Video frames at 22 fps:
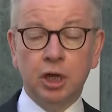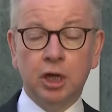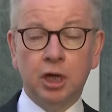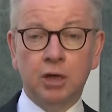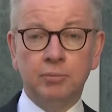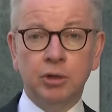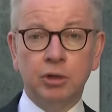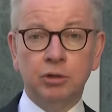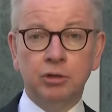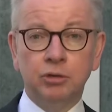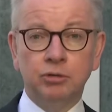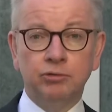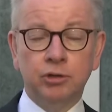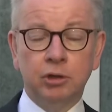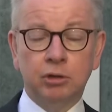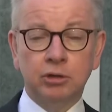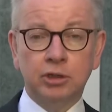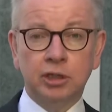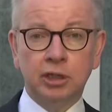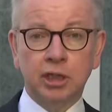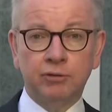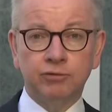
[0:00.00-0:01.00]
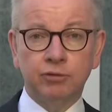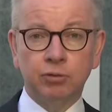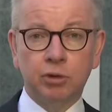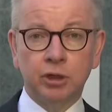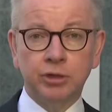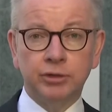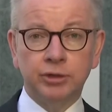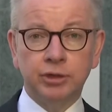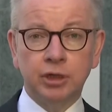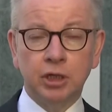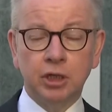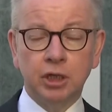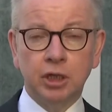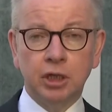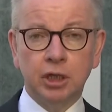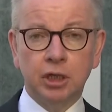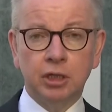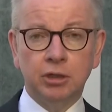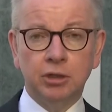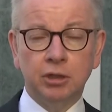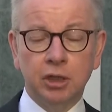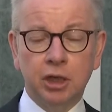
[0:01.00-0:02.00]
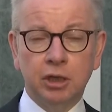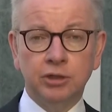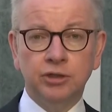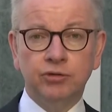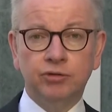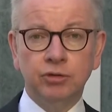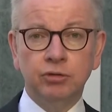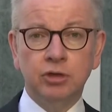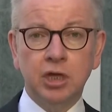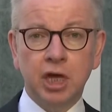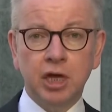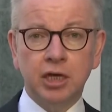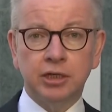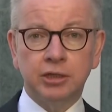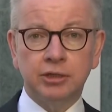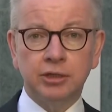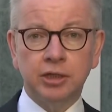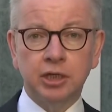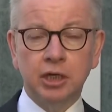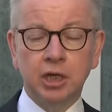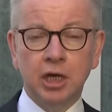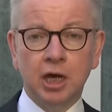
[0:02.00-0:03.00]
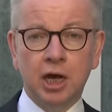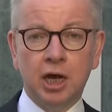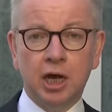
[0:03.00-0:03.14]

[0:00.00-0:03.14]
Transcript: who've lost loved ones in the last few days.